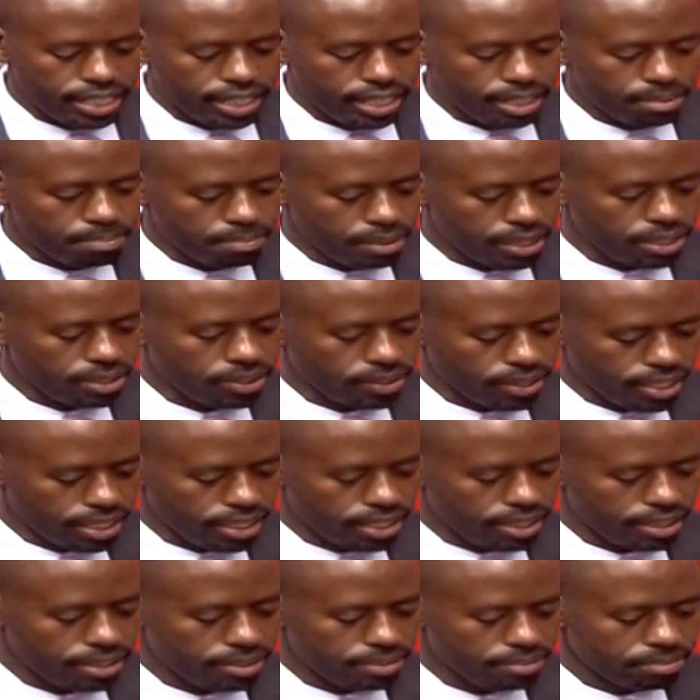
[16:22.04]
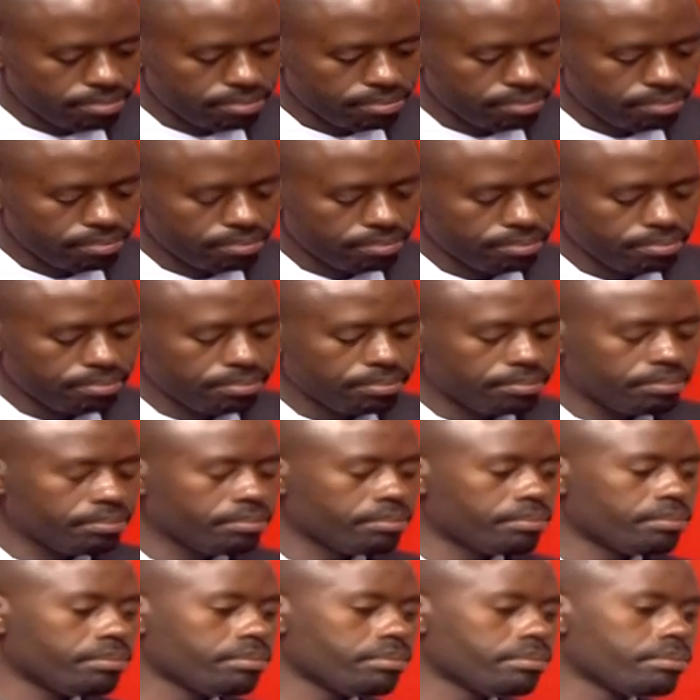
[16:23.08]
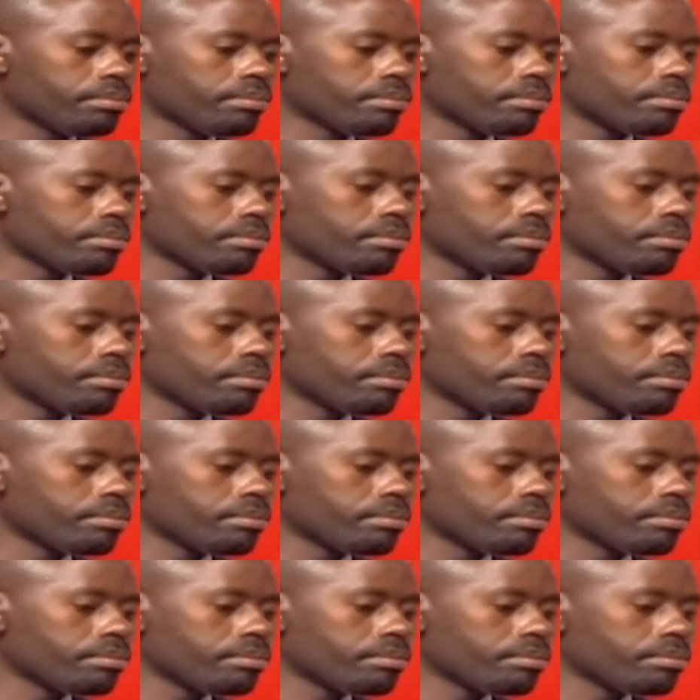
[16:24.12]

Kampala, Uganda. Stop there. The people